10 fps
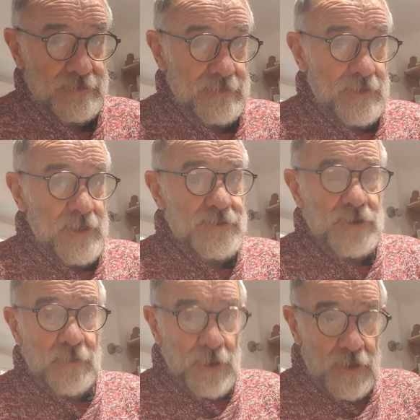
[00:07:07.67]
the last
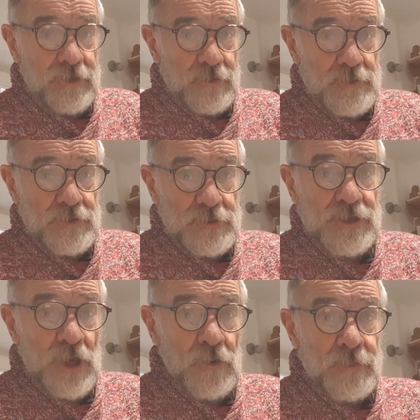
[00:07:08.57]
time I used a
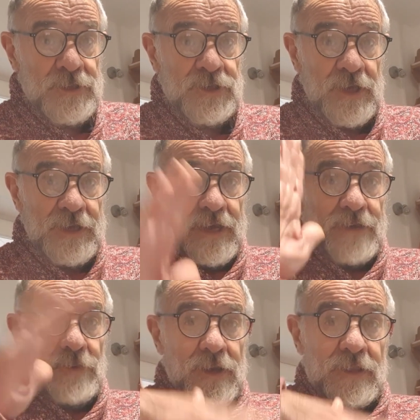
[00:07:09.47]
sewing machine, it
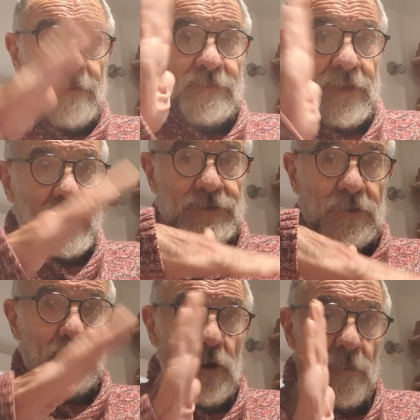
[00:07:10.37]
had one of them things at
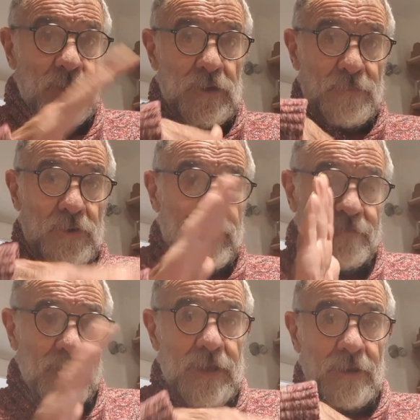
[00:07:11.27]
the bottom that you put your
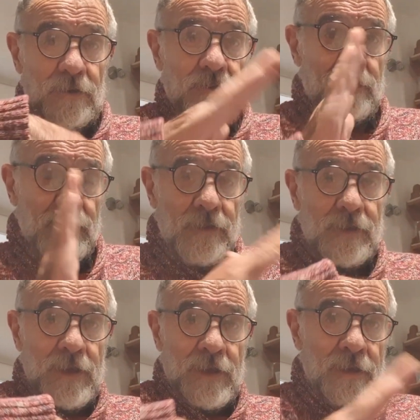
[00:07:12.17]
feet on.
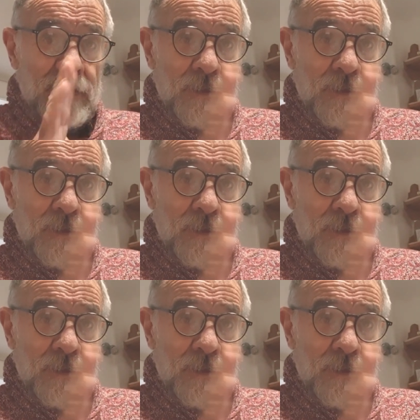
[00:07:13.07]
Yeah?